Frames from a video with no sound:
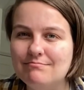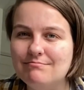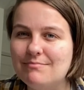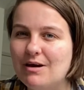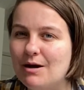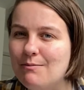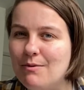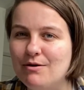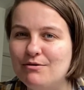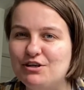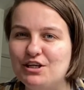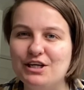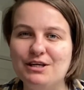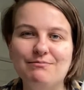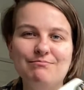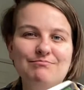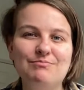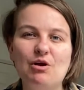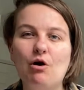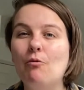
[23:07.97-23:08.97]
emoji
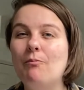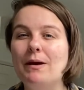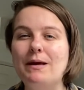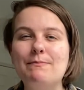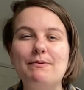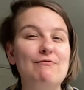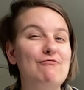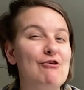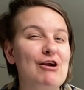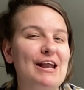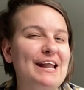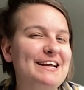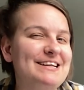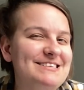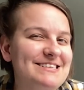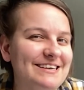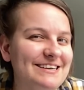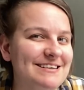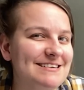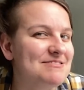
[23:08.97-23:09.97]
or baby
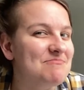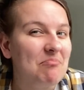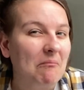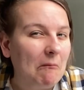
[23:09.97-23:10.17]
related